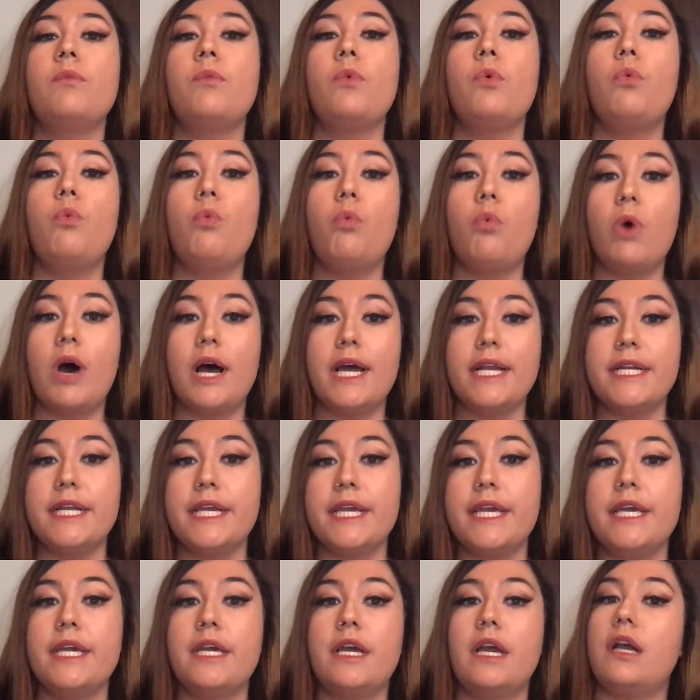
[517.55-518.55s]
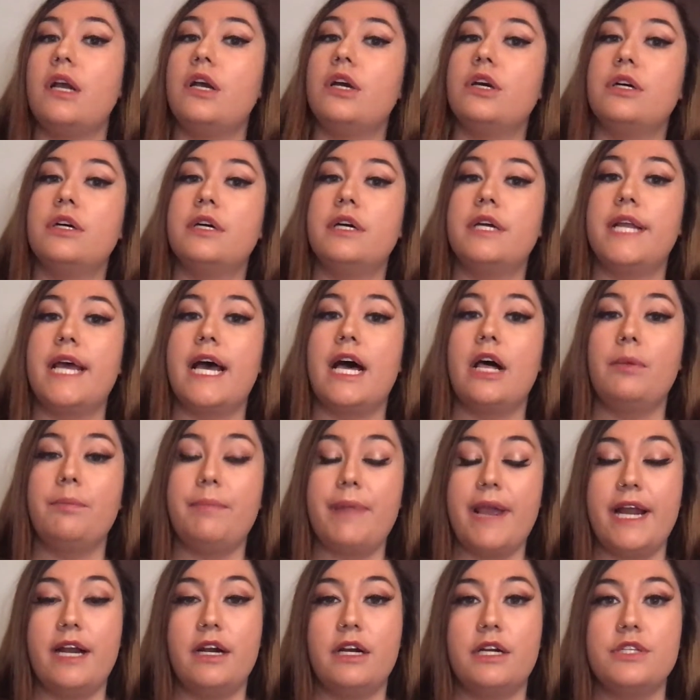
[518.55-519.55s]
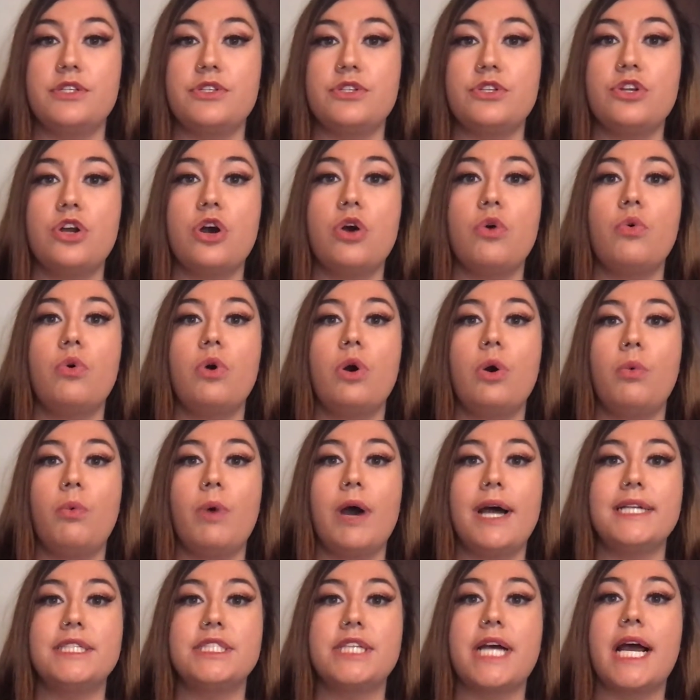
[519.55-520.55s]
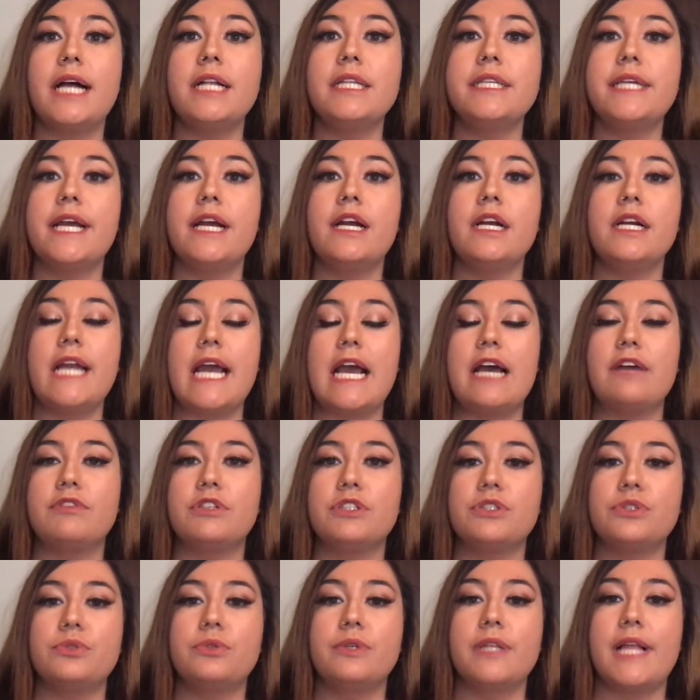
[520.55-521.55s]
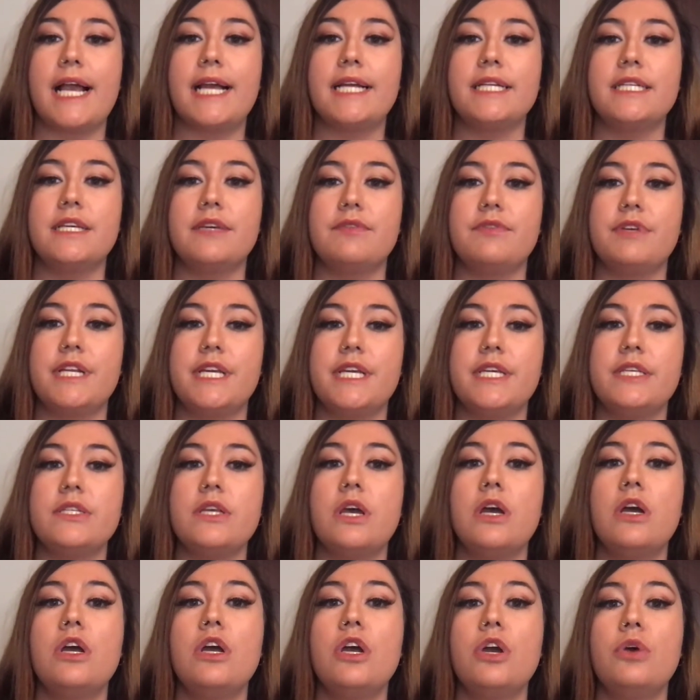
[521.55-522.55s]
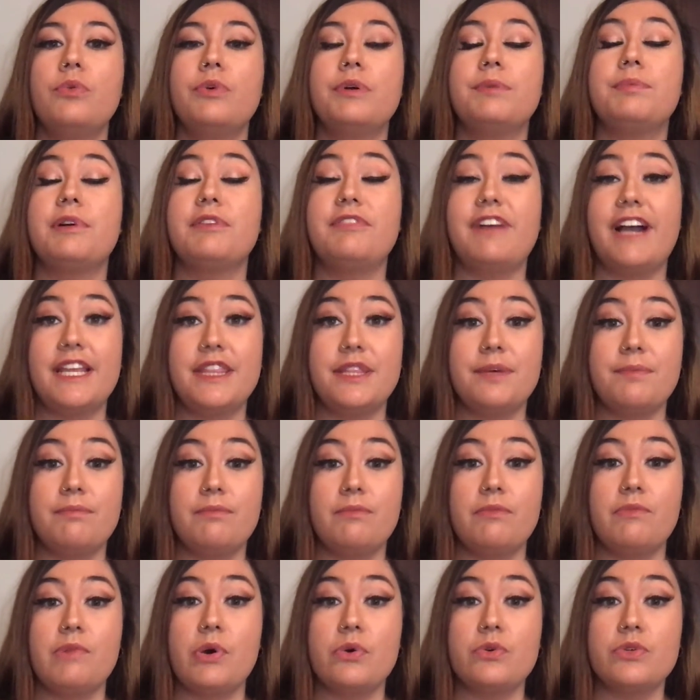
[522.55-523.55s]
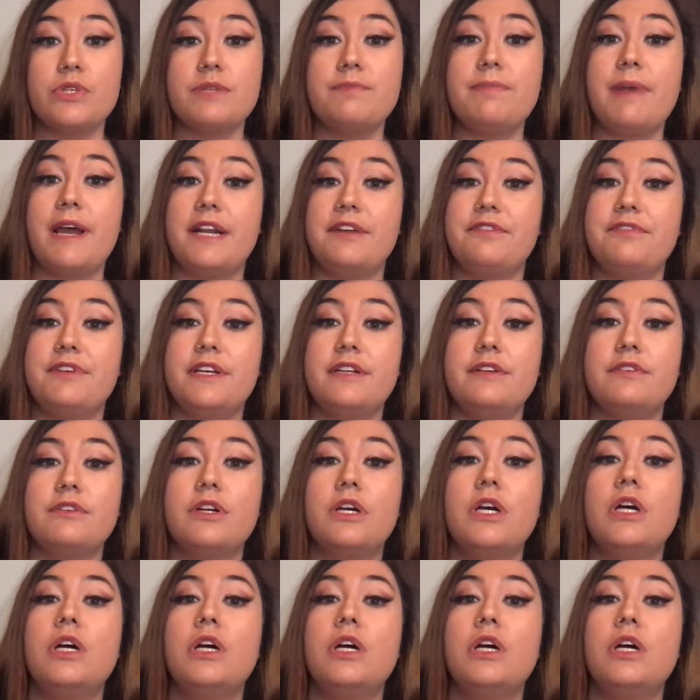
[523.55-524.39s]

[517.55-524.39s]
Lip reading: 1, it could help parents know what childcare and after-school activities would provide the most benefit